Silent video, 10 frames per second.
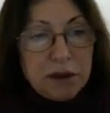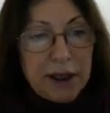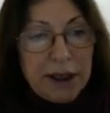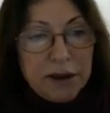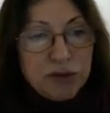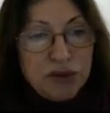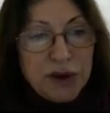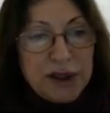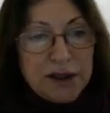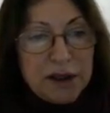
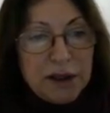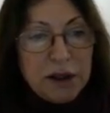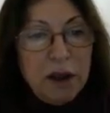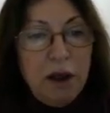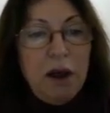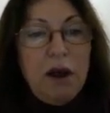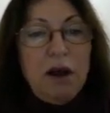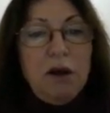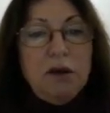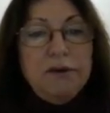characteristic
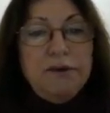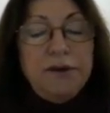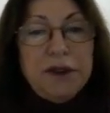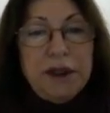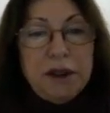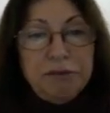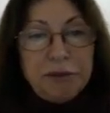of the